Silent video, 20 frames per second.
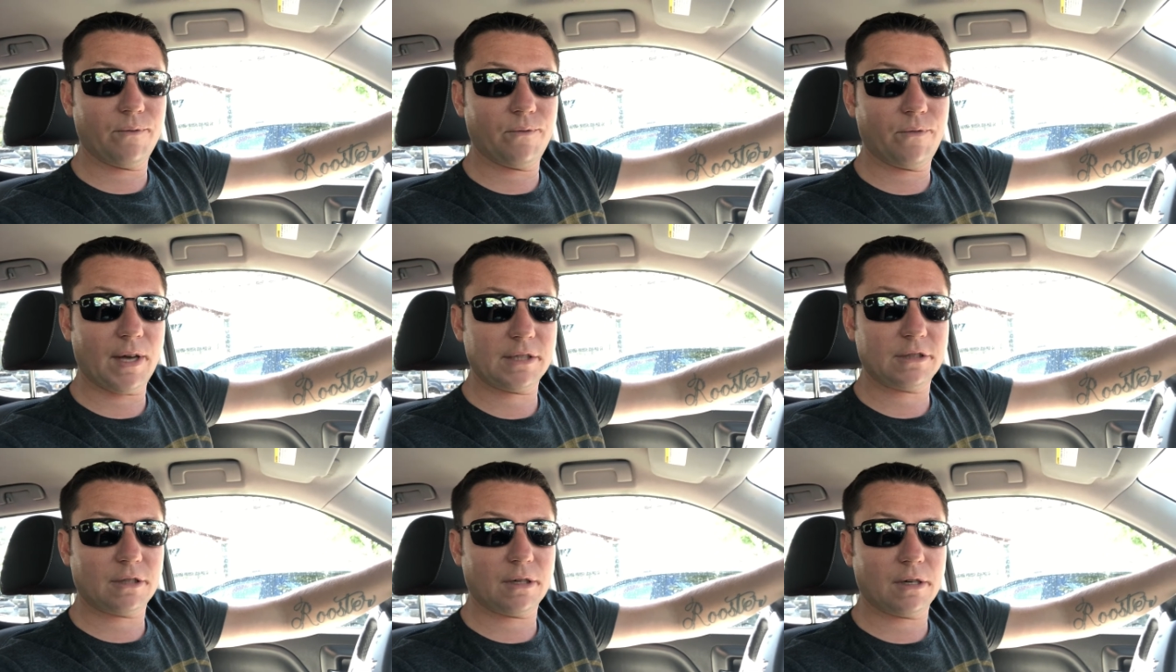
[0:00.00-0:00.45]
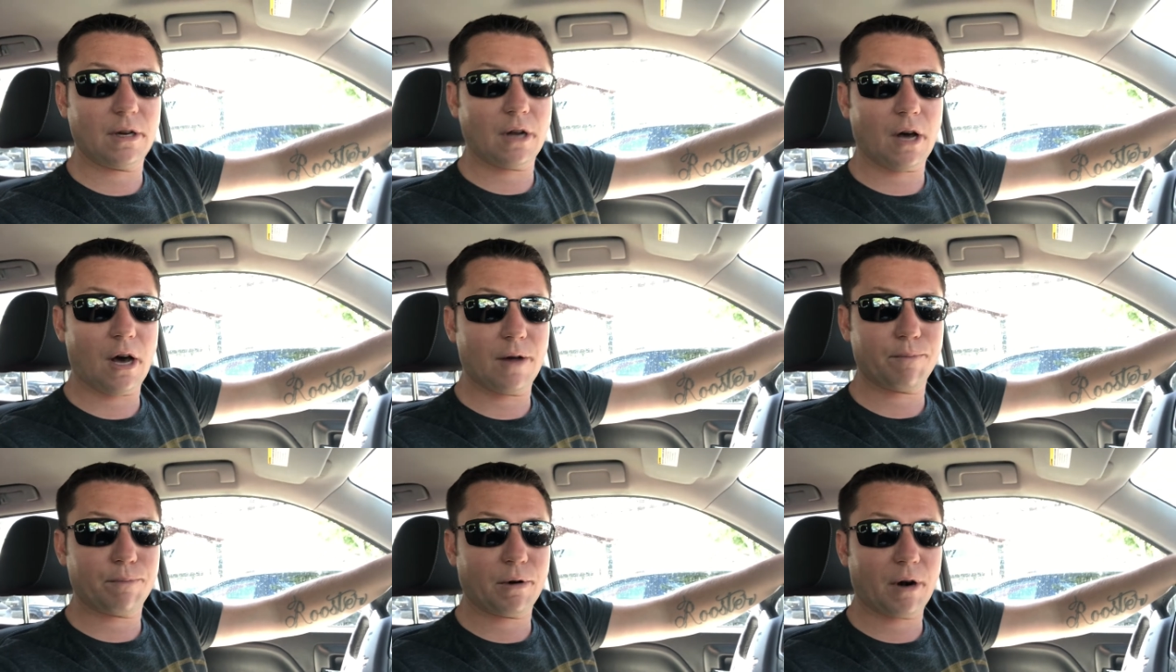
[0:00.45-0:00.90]
veteran
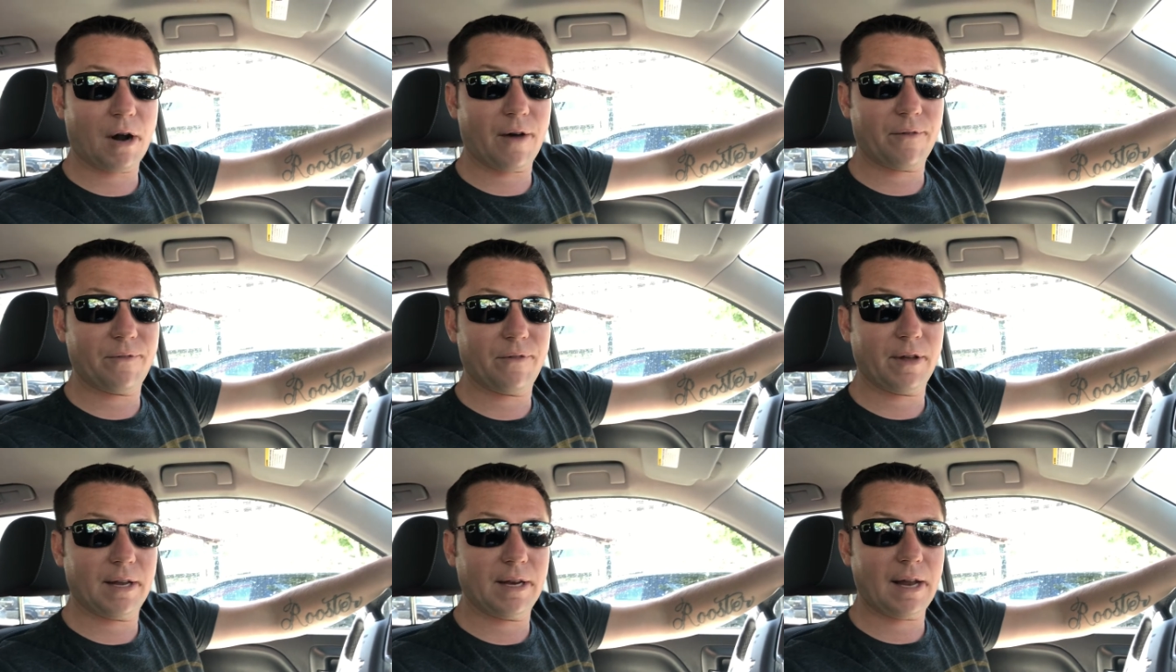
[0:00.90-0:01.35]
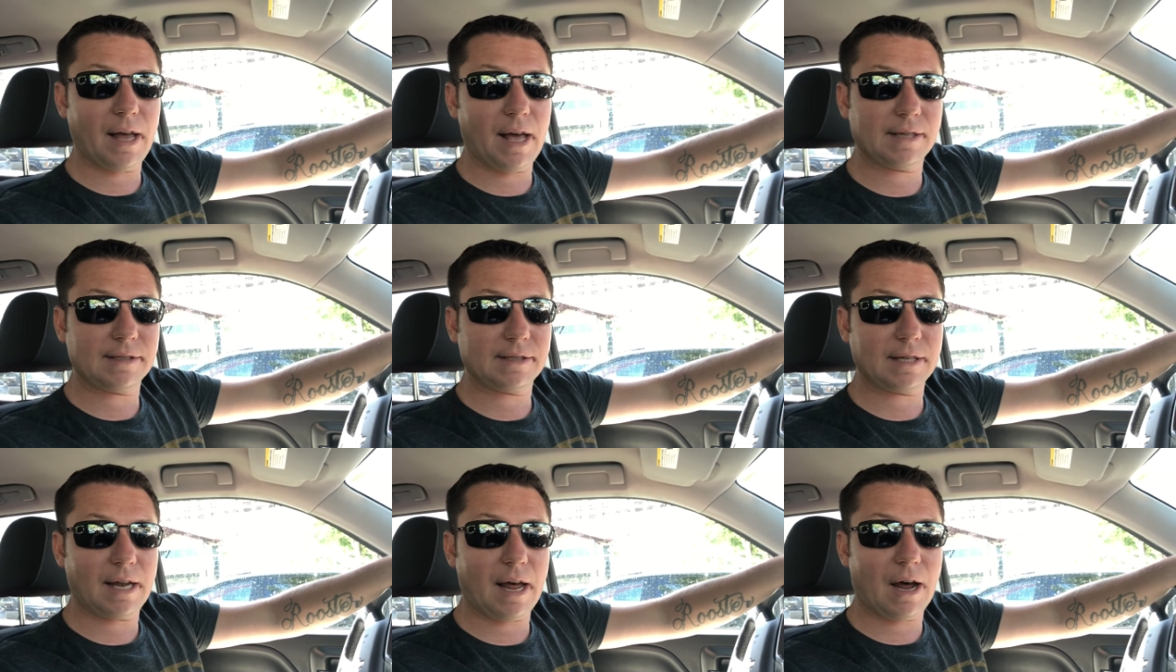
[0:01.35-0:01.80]
nonprofit
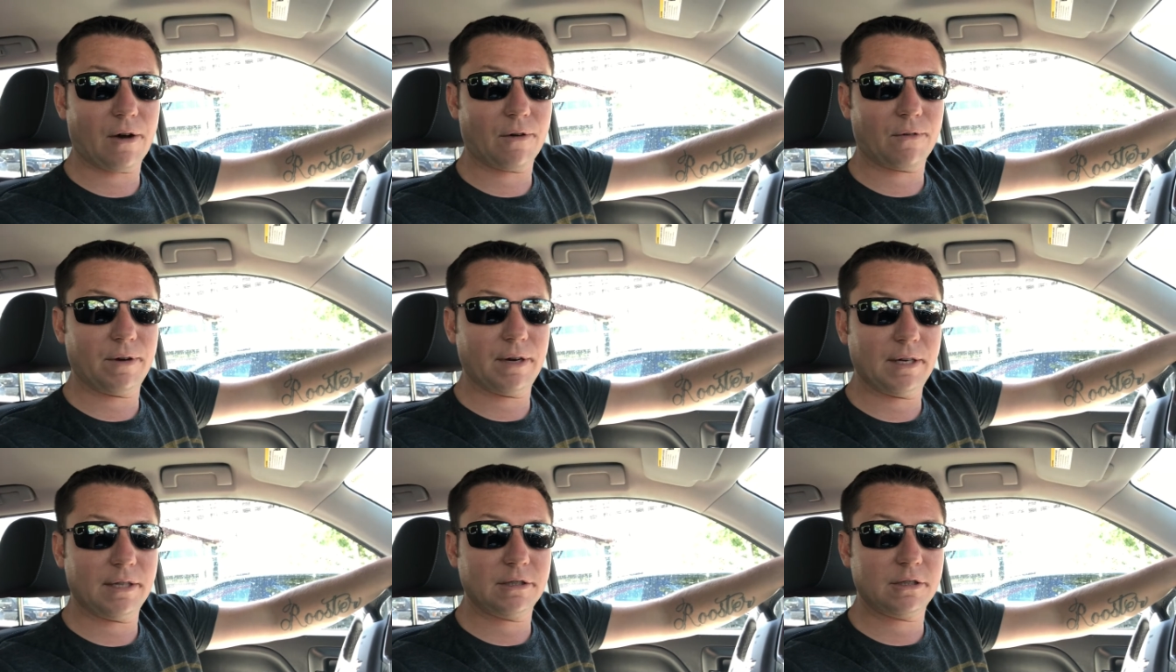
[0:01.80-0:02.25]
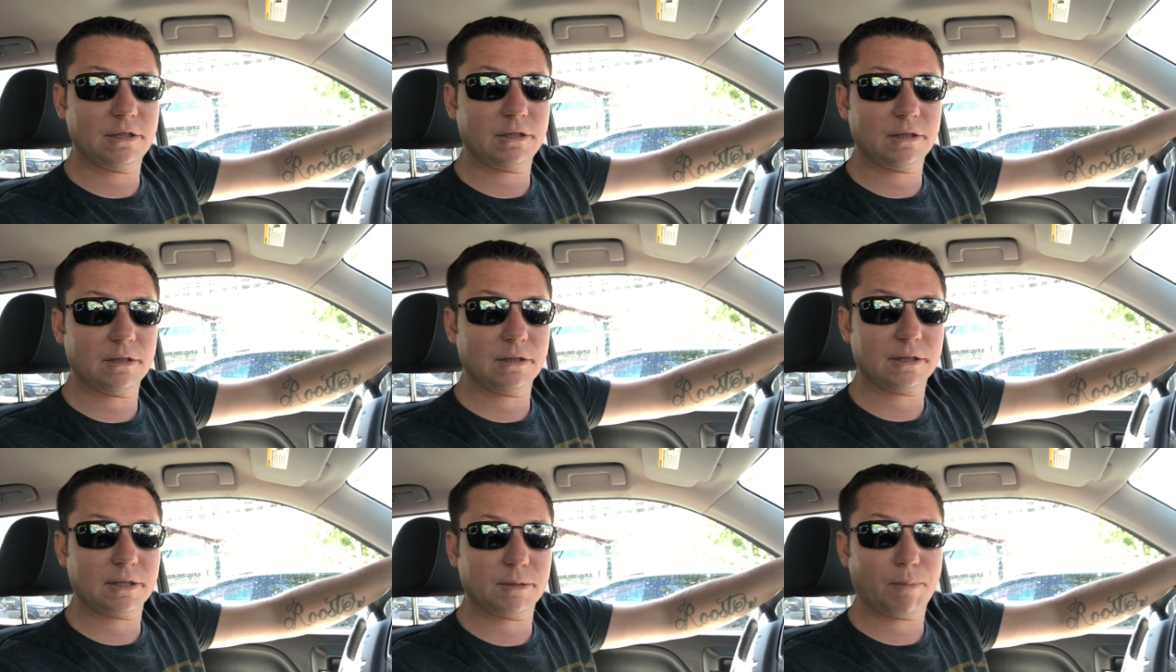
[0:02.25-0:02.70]
as an outreach
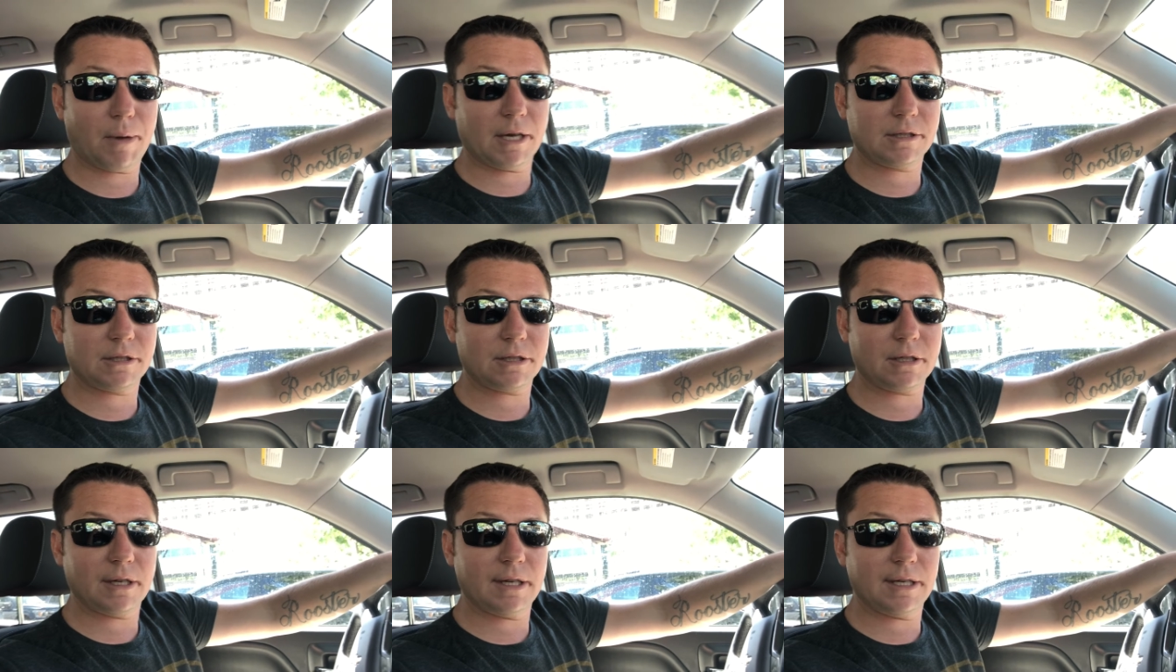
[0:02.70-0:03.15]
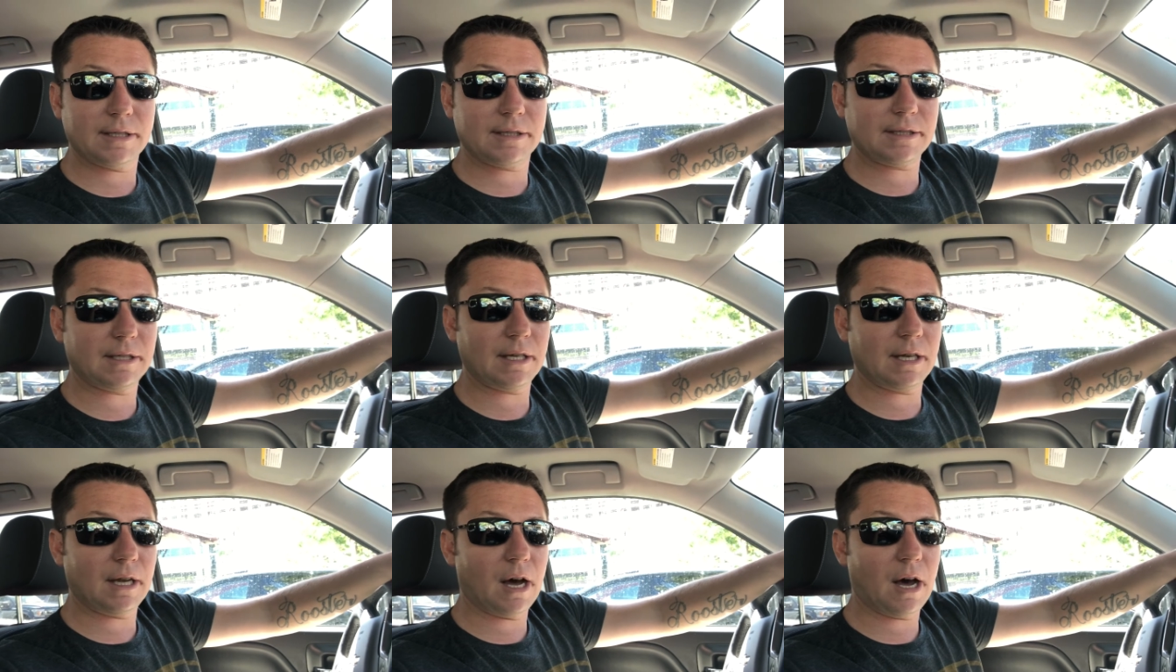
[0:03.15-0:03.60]

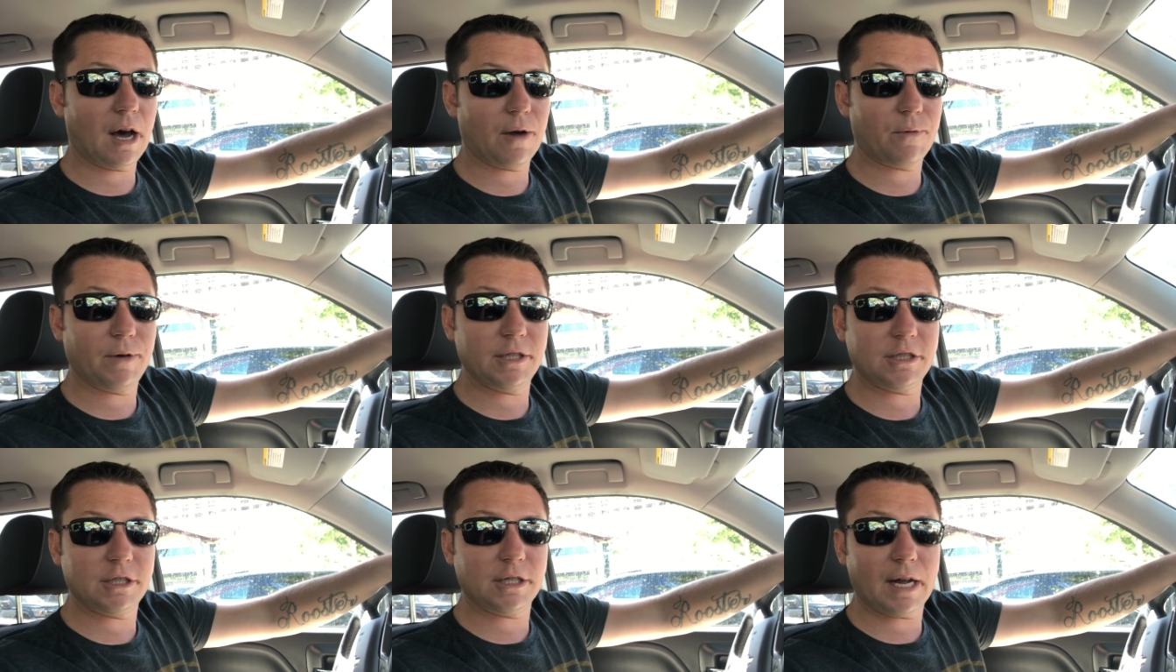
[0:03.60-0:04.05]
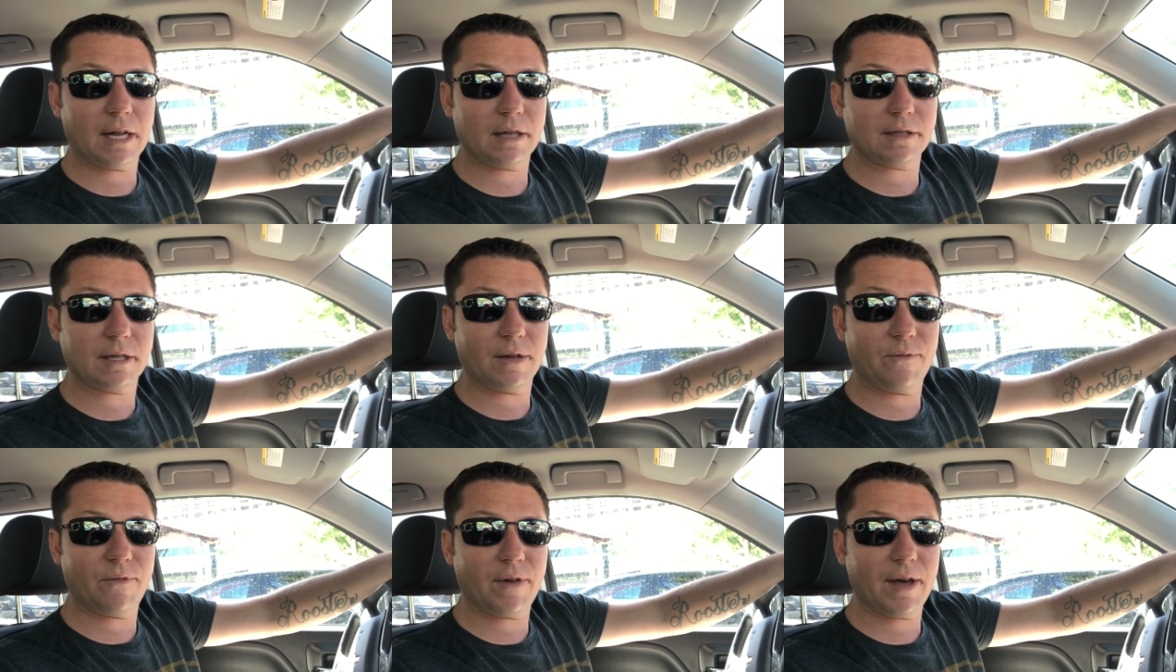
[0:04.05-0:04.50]
specialist, uh, reaching out
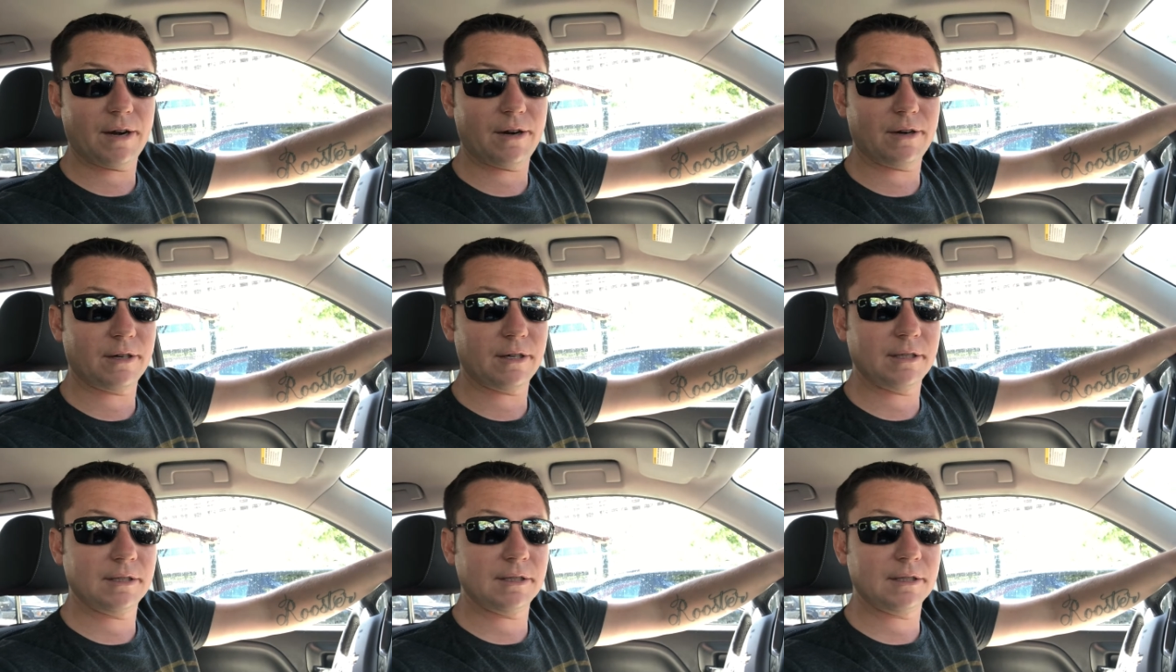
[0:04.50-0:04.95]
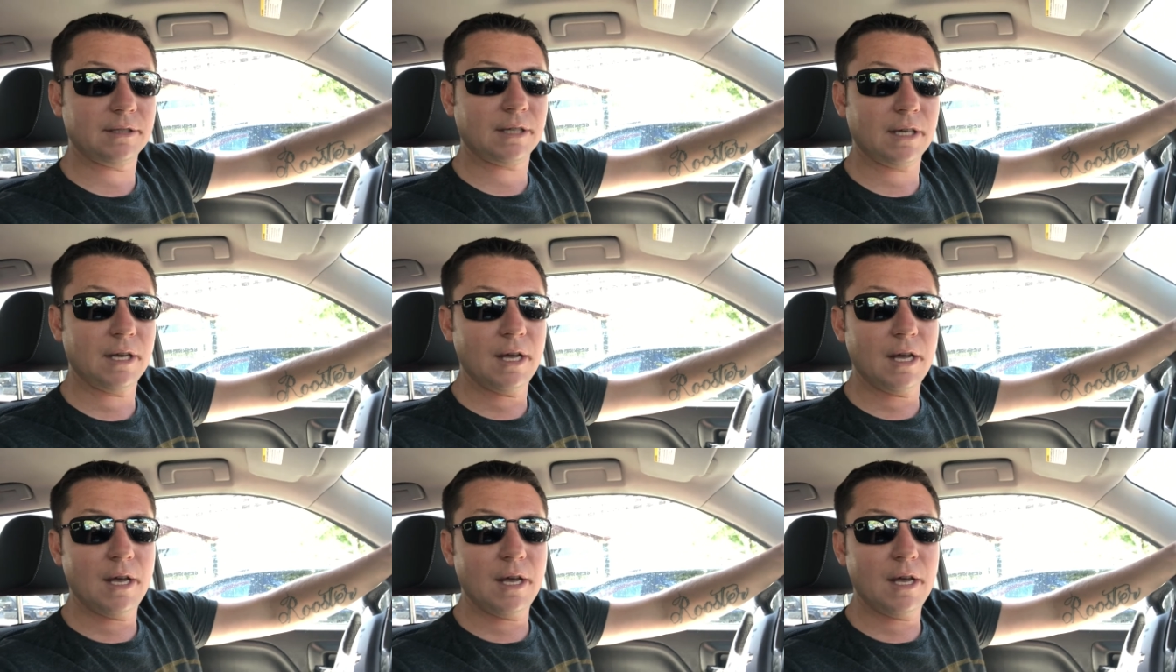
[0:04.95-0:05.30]
to the veterans,